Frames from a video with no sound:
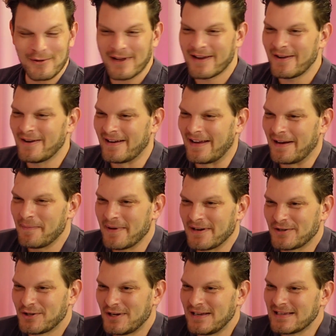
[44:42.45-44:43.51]
lucky you didn't end up at a
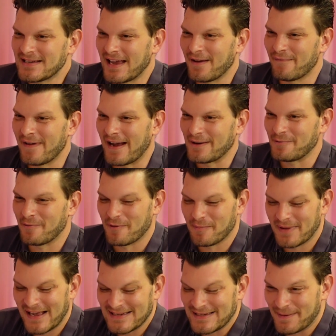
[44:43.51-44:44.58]
Cheesecake Factory with a
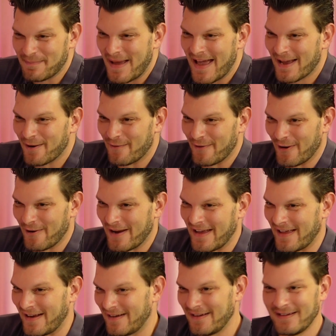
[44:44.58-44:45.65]
plastic bag over your head.